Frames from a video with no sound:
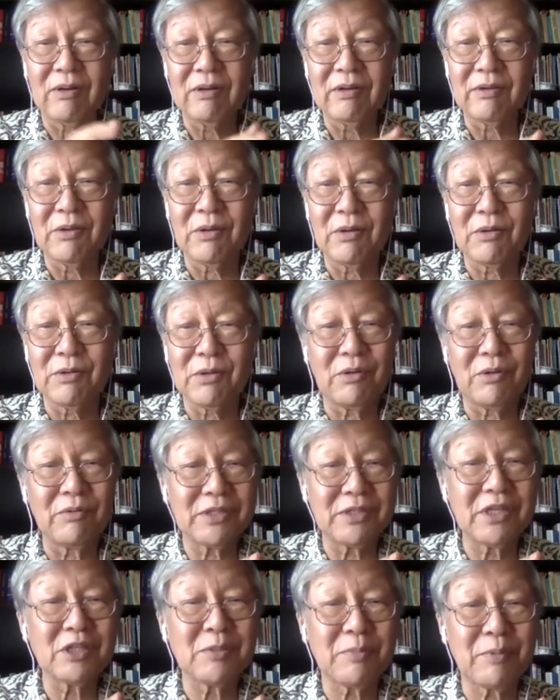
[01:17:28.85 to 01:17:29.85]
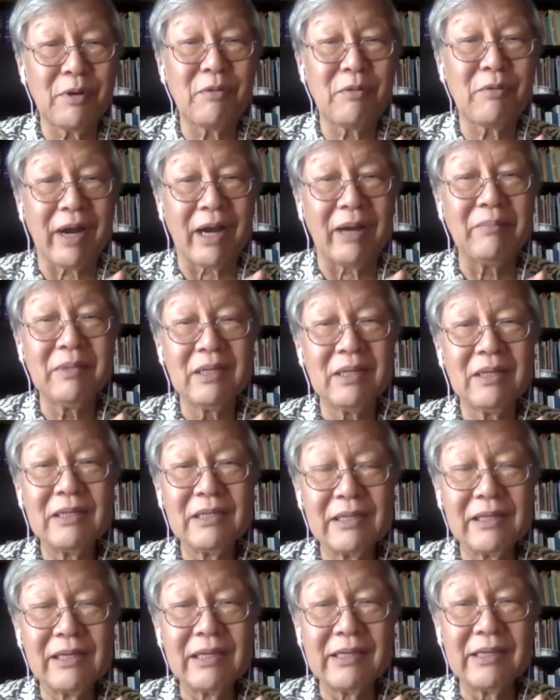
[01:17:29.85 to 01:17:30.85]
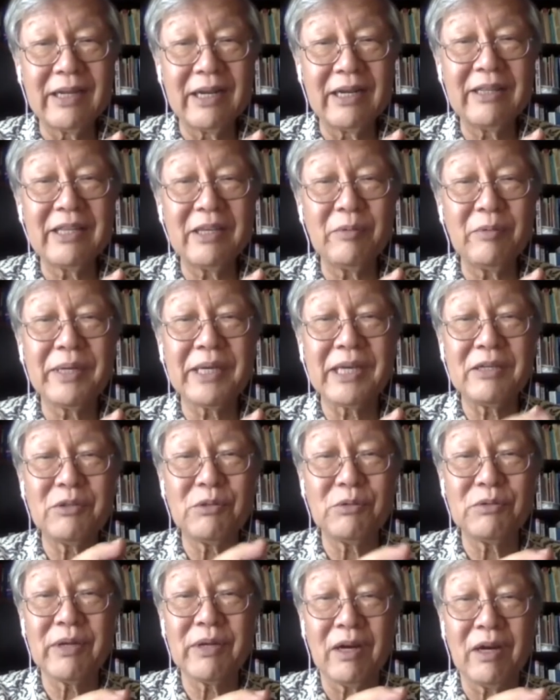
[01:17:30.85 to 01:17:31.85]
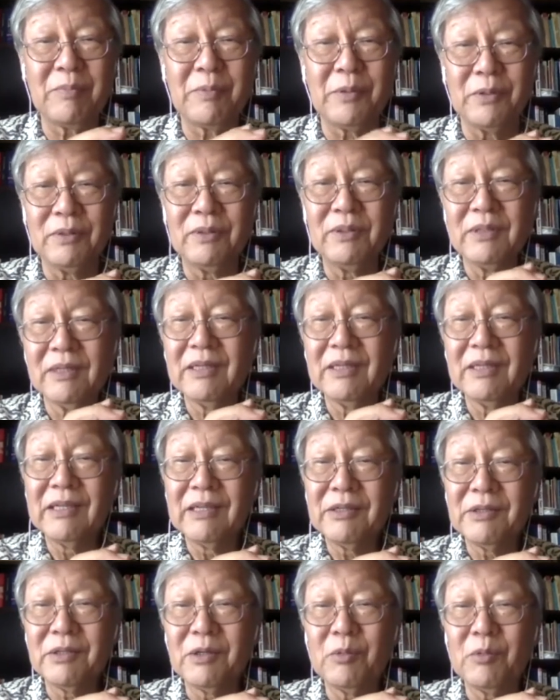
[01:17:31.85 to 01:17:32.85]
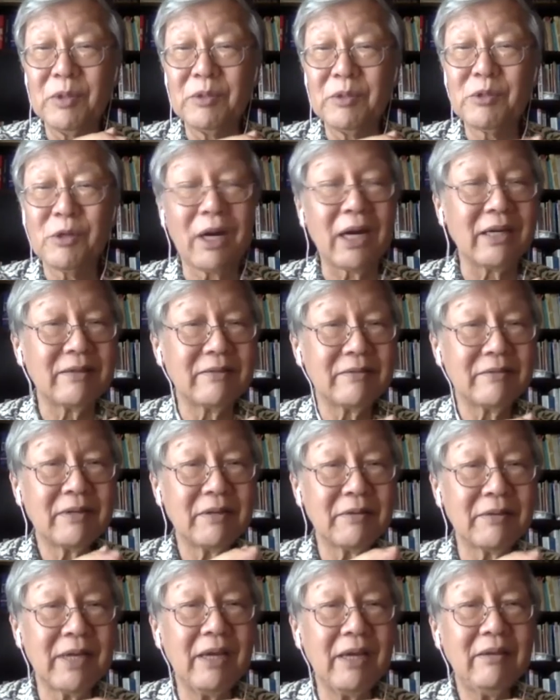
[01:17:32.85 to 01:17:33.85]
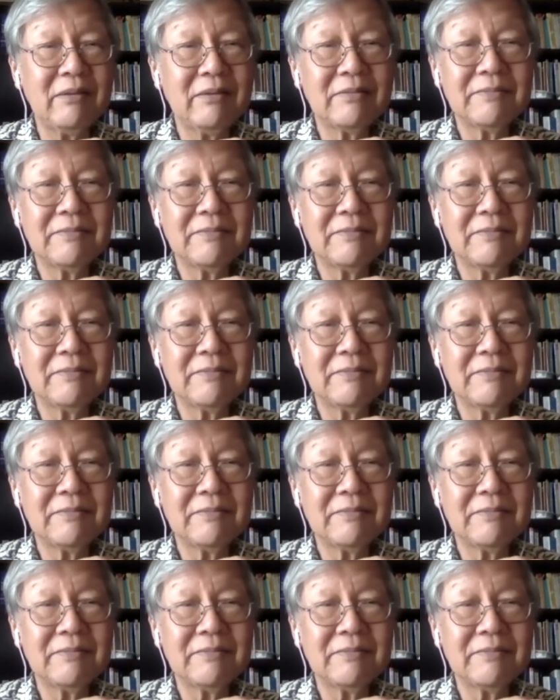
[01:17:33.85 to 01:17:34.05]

research program, and anything we can do to help you, you know, we'll try, okay?